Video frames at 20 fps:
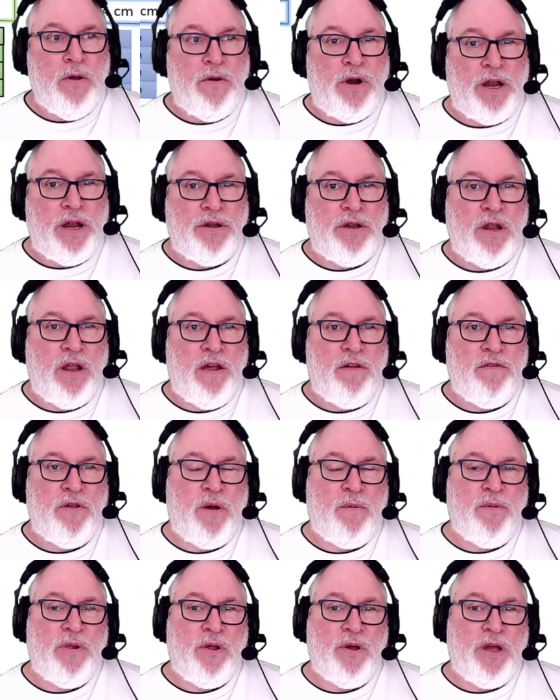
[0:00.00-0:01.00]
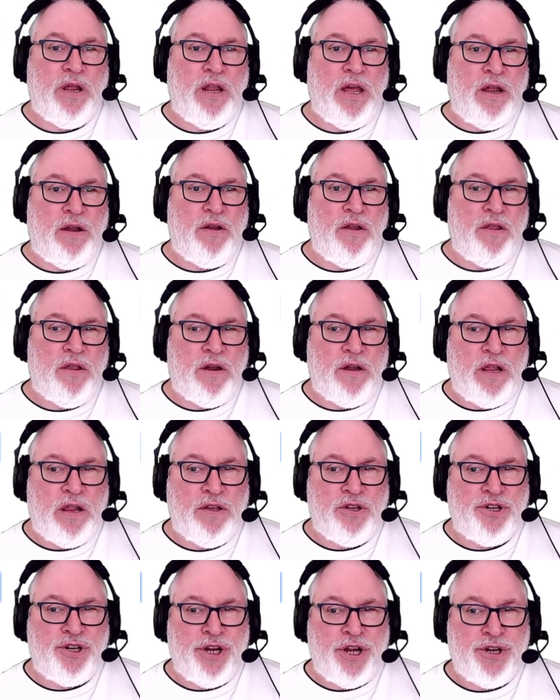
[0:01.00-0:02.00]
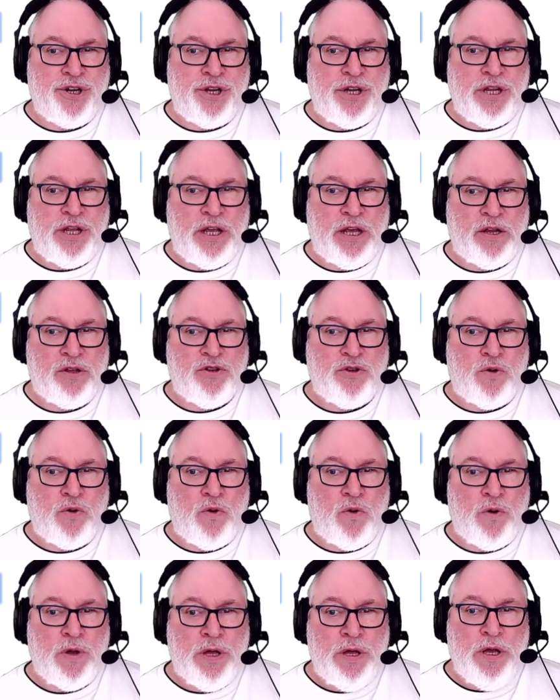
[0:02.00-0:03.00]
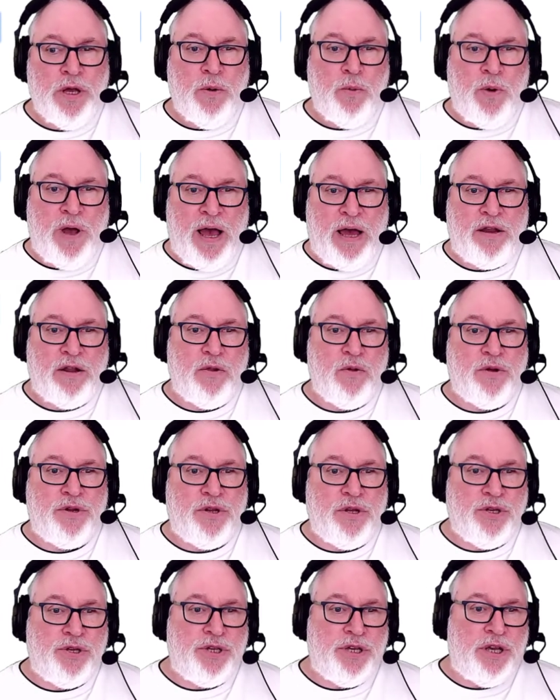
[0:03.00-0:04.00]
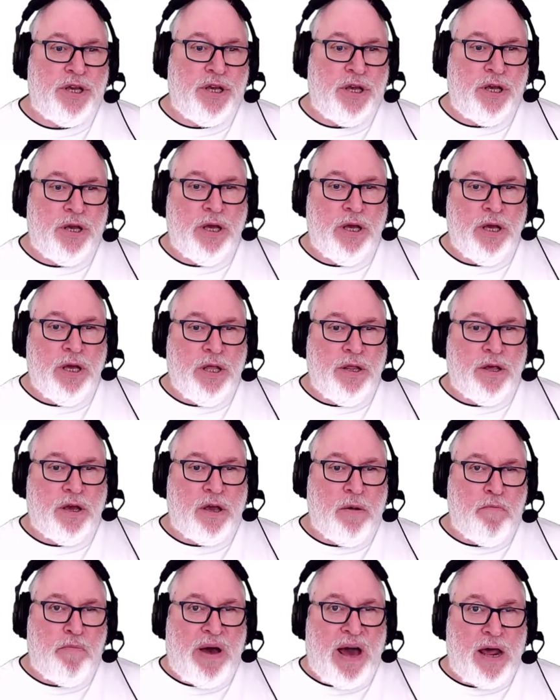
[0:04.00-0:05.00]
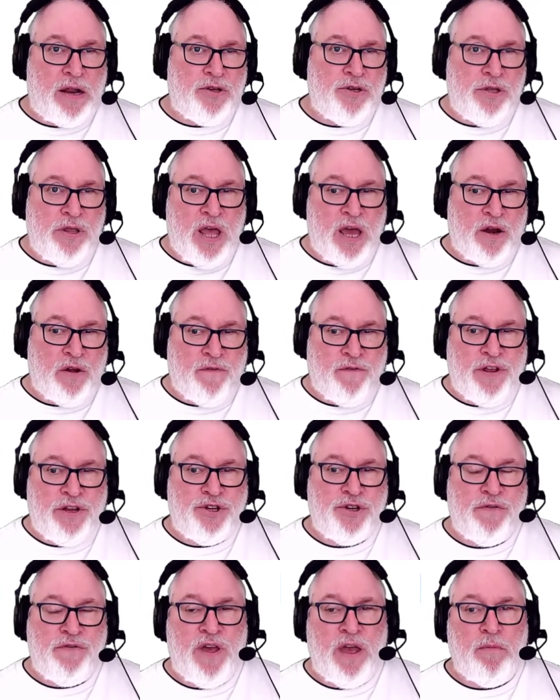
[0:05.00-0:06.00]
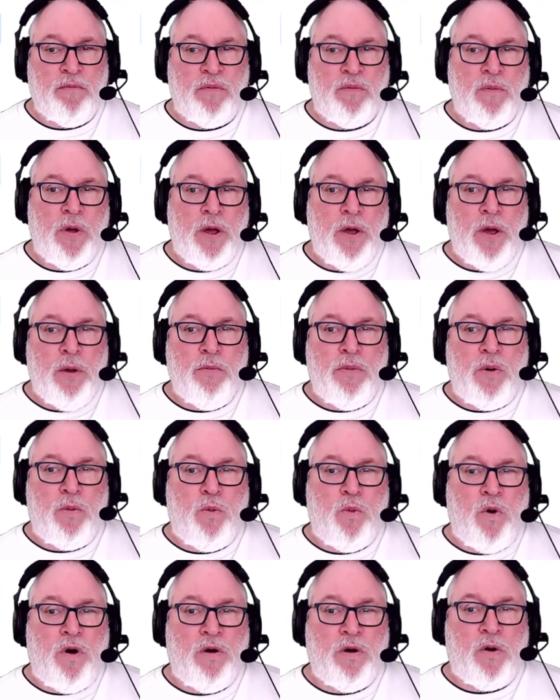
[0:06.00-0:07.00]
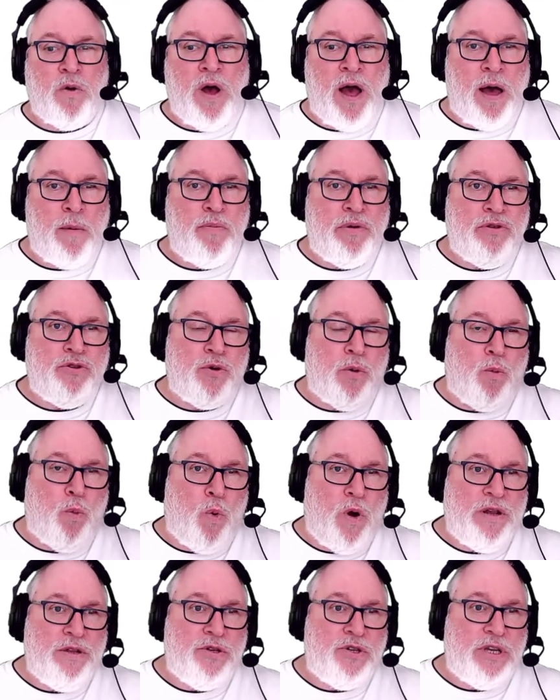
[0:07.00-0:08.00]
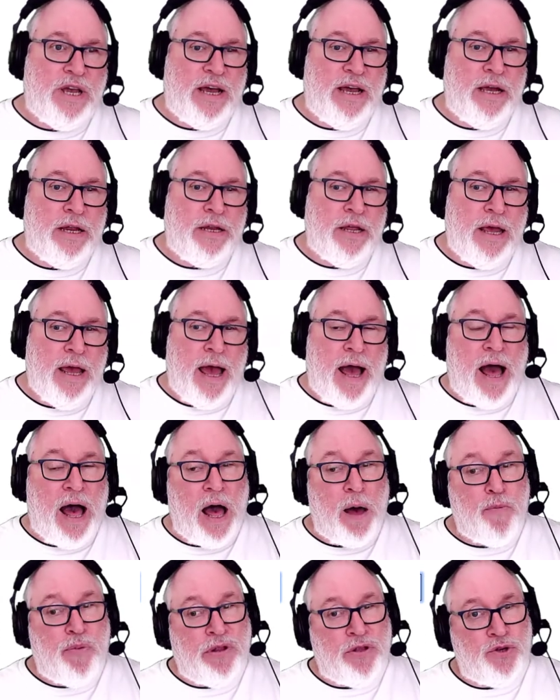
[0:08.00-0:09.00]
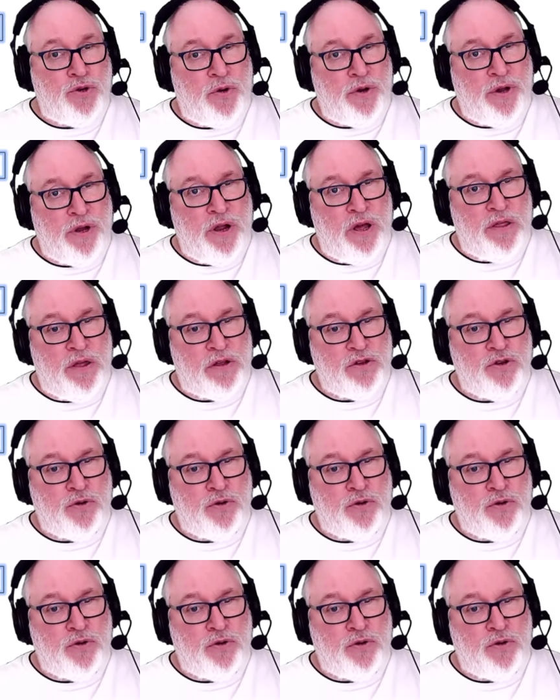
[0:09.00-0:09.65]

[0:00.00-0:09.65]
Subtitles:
Right, I'll be looking at another illustration here. So we had a look to see the comparison there of each of them, but what happens on one side happens on the other.